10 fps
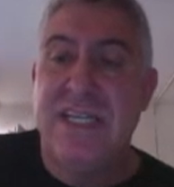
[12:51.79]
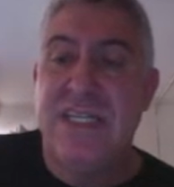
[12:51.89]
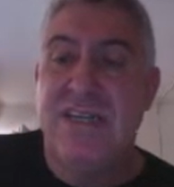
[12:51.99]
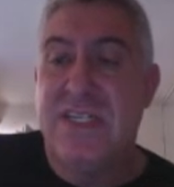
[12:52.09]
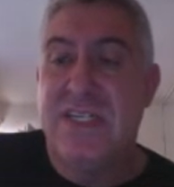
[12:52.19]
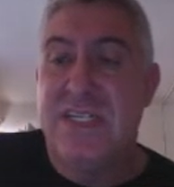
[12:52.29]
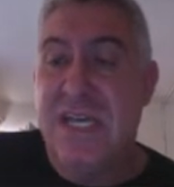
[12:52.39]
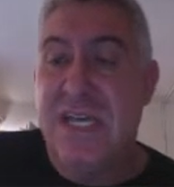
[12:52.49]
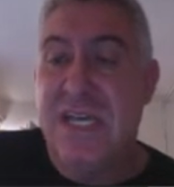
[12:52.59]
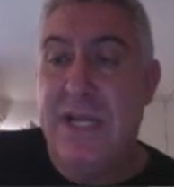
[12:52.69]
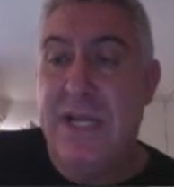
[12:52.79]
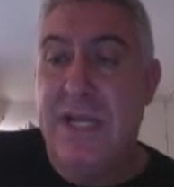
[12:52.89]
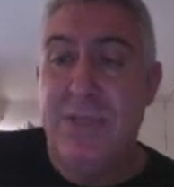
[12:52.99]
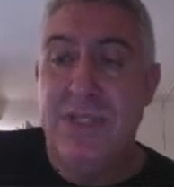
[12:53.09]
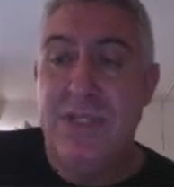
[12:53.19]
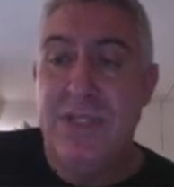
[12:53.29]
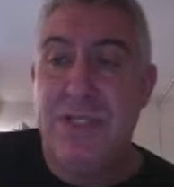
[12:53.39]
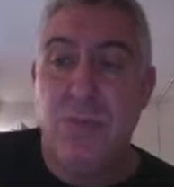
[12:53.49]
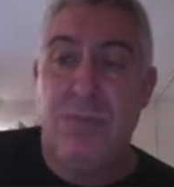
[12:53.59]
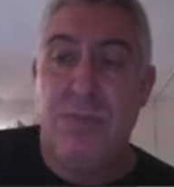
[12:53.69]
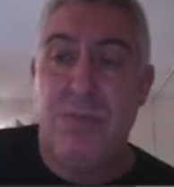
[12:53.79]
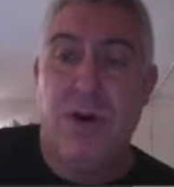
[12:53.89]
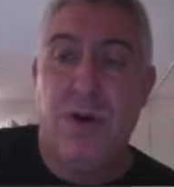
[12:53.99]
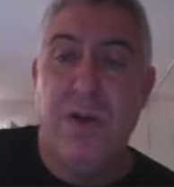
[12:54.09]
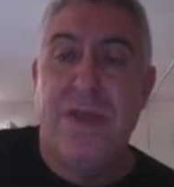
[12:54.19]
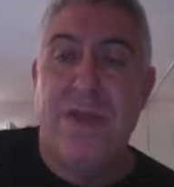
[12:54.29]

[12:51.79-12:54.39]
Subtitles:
investigates what happens when a ball